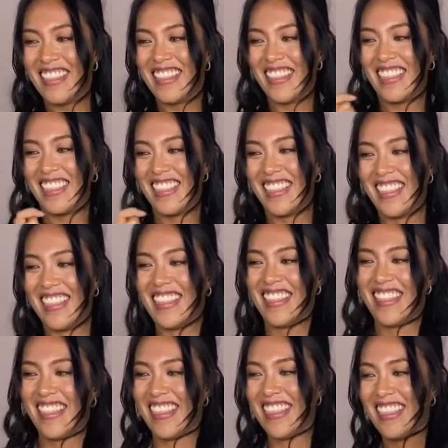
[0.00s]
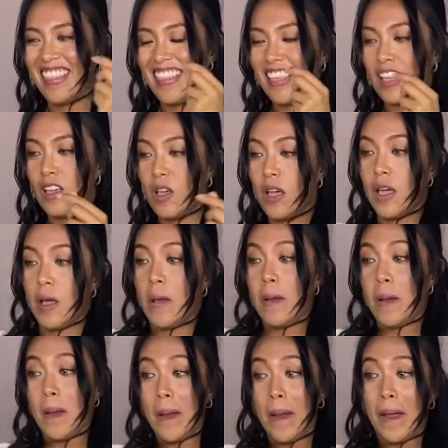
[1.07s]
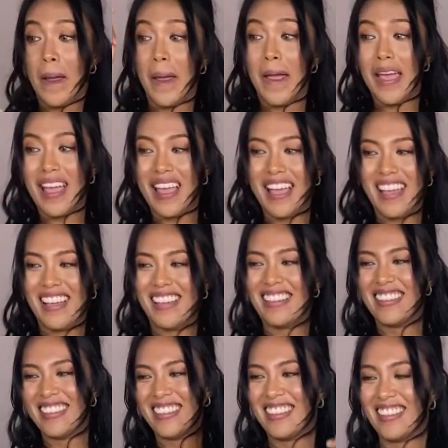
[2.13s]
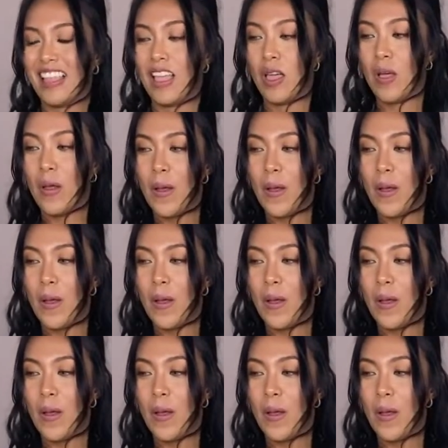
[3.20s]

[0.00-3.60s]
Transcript: So I don't know. This